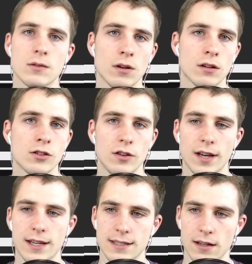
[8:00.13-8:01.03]
when I'll show you
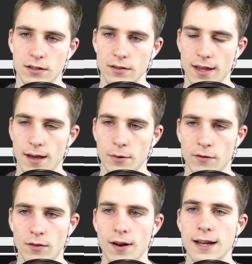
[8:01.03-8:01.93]
guys how to do that. But
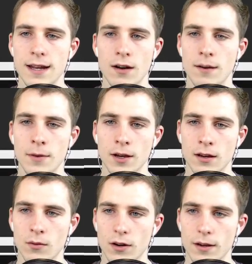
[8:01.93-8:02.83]
for right now, I'm not going
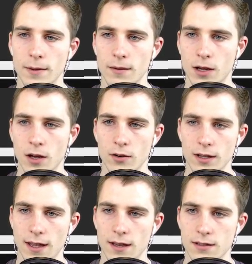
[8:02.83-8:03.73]
to worry about
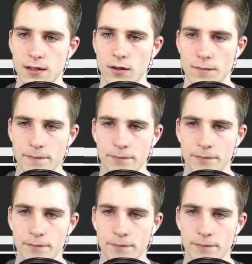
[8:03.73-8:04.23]
coding that. So